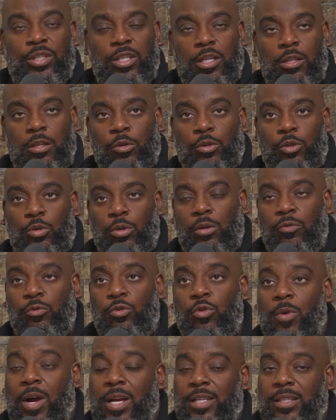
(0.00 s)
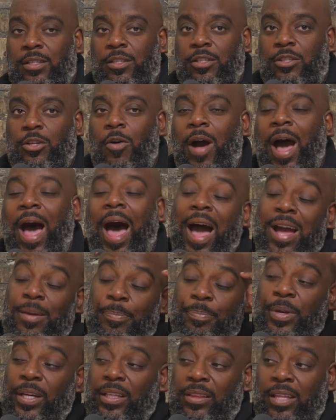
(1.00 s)
see those sort of nuances. So I
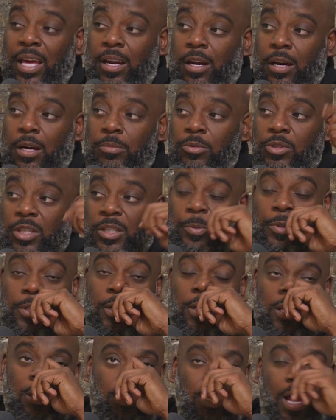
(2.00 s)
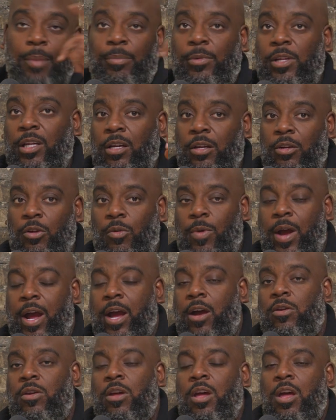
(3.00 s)
picked that up just mm-hmm. because mm-hmm. I'm looking
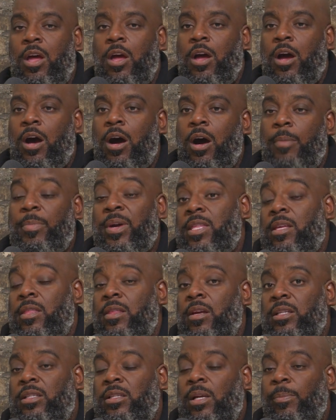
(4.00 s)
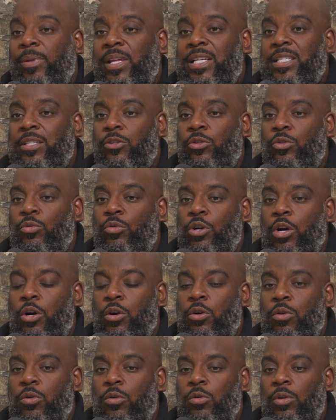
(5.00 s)
around, um, and then there are some places you
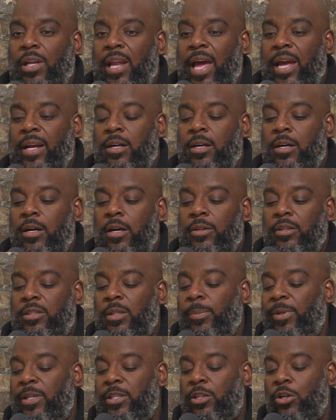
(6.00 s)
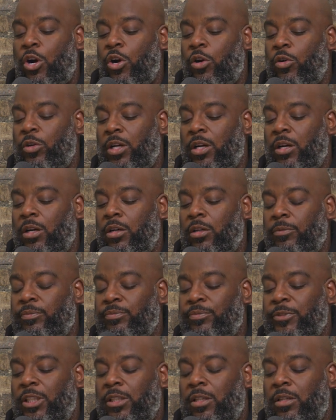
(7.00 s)
go like uh, there's a place called uh,
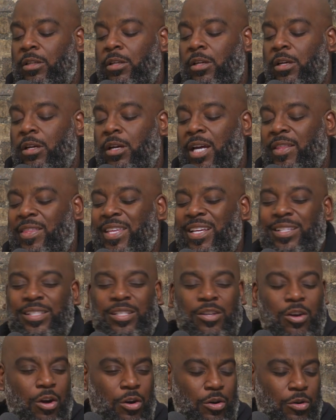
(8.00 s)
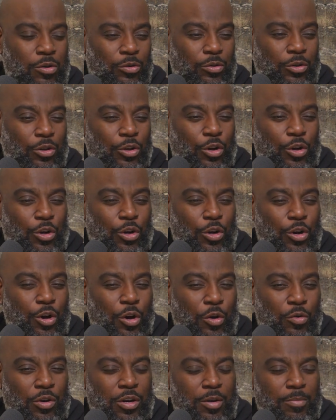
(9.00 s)
I think it's called
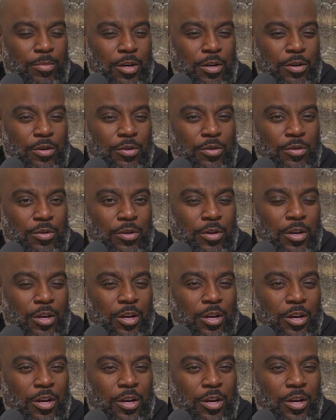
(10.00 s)
Kokomo,